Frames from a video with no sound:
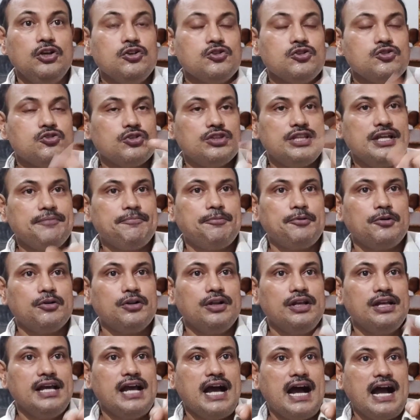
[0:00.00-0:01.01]
So
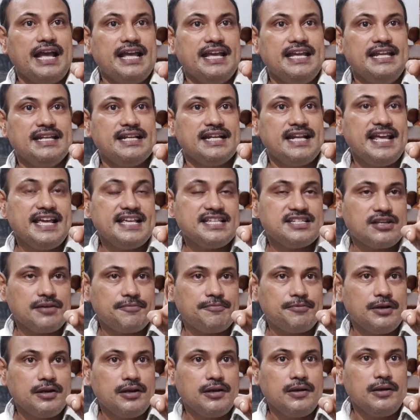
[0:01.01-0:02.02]
therefore in case
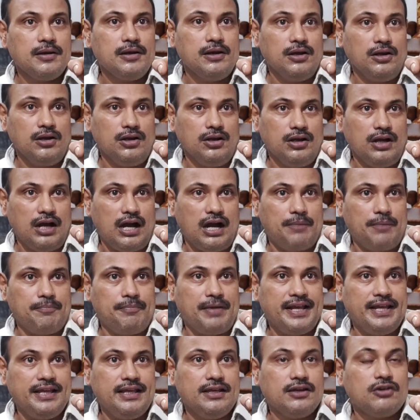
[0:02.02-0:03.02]
of
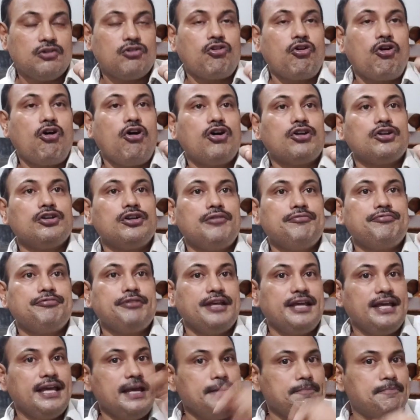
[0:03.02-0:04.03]
my curl
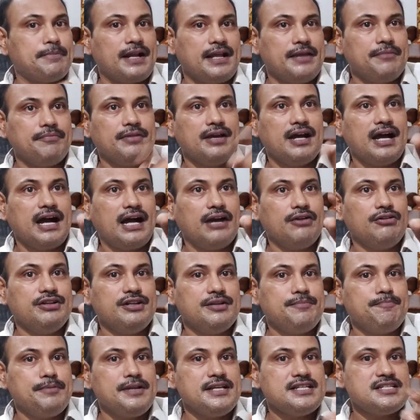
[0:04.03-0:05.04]
of A prime, I
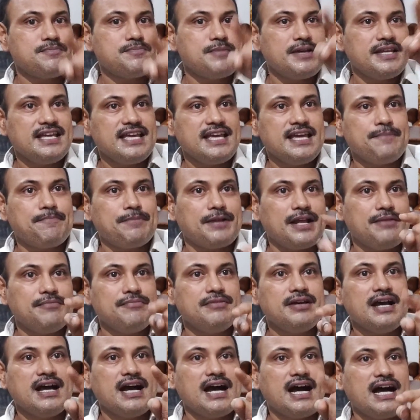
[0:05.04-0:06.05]
will replace my A
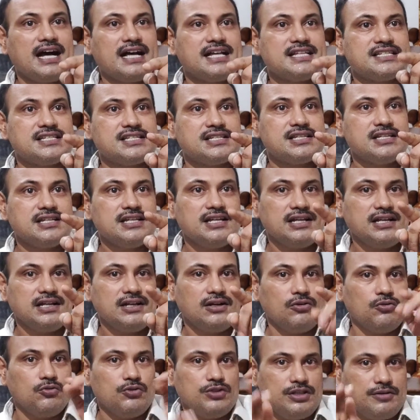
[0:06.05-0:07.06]
prime as
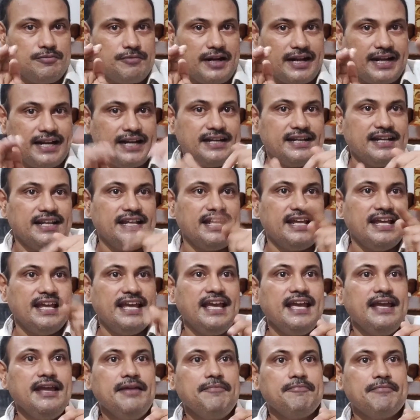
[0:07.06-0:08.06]
within bracket
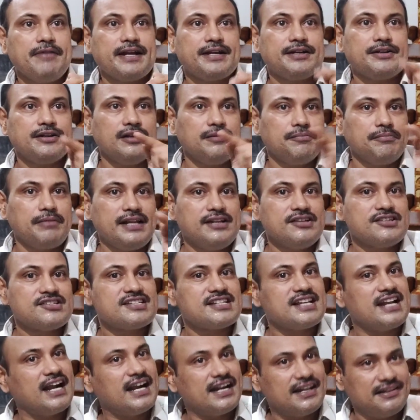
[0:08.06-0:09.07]
A vector minus
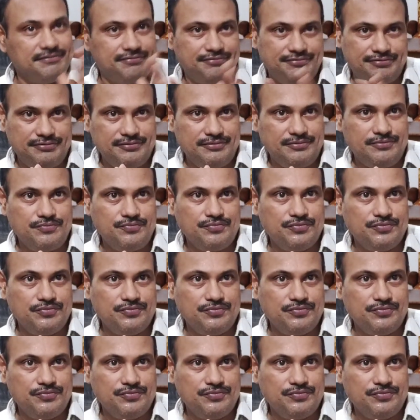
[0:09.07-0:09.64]
grad F.